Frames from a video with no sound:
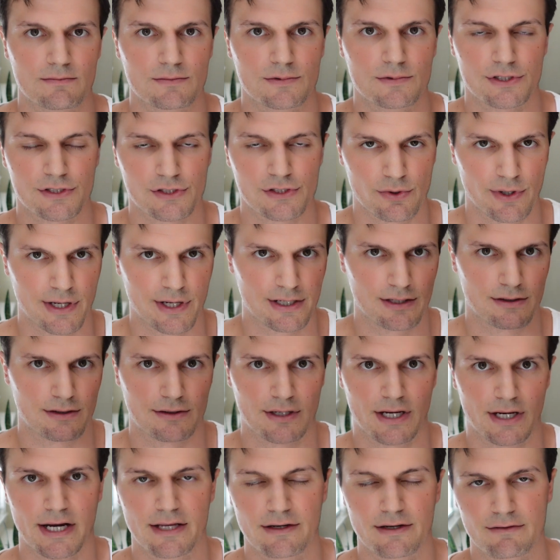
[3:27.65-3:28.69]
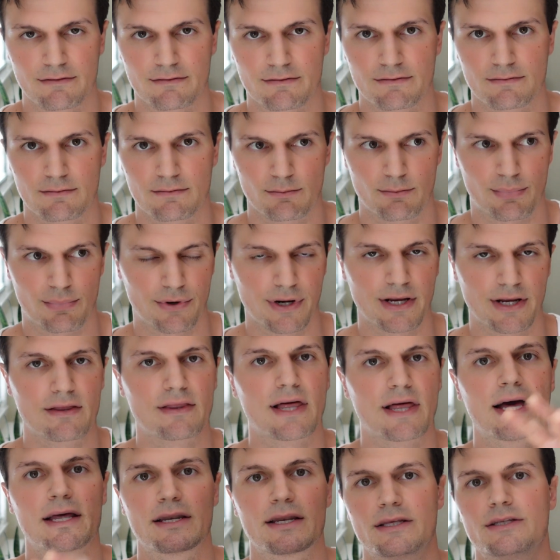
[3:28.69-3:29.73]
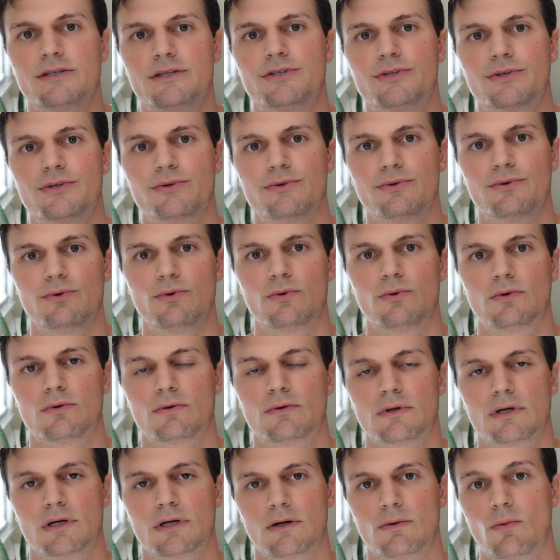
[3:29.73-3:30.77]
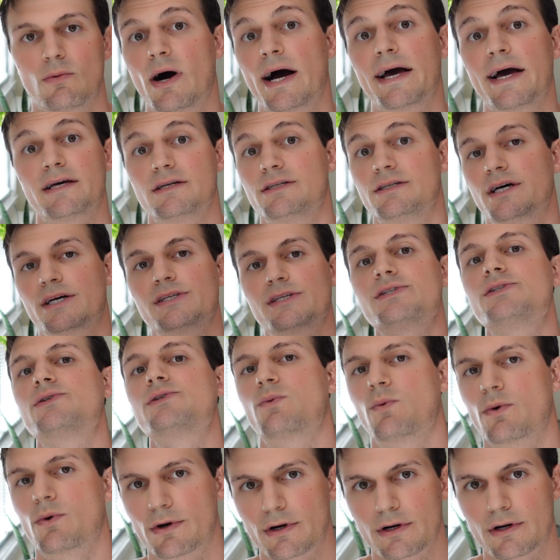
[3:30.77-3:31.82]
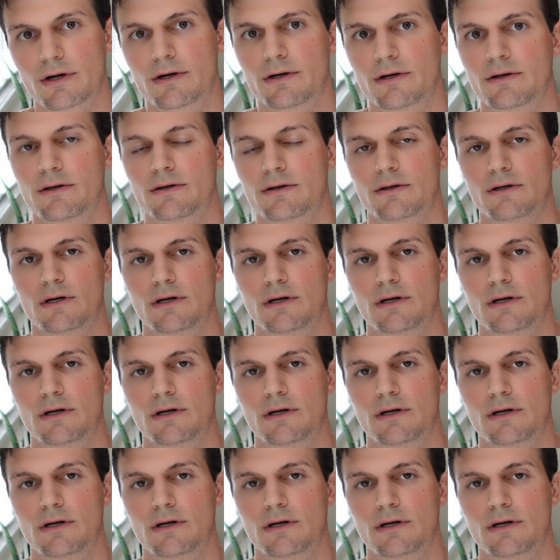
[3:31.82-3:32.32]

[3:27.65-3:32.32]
just so I can kind of bring that into why it doesn't work,